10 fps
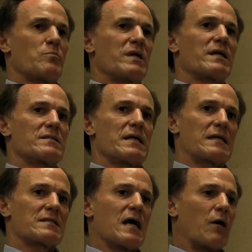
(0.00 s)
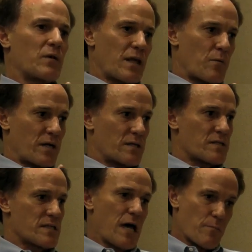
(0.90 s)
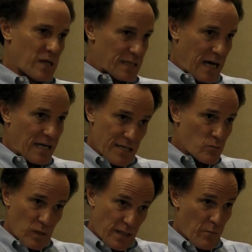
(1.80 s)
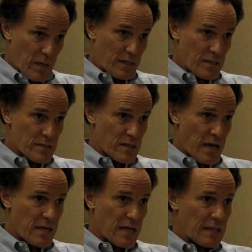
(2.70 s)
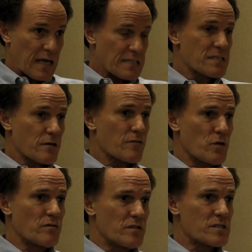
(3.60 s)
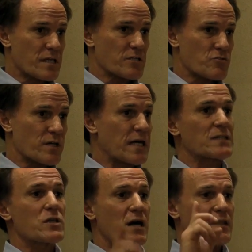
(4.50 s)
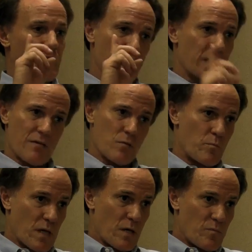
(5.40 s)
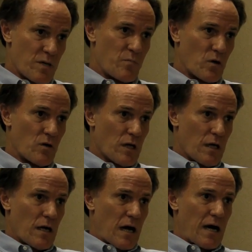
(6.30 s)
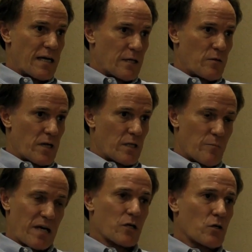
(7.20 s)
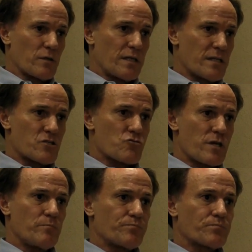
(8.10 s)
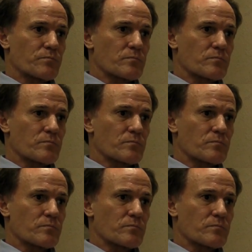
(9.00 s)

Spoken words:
because that's not what they wanted to say. But that is what they wanted to say. And that's their view of this country. That's how they think of people in the medical industry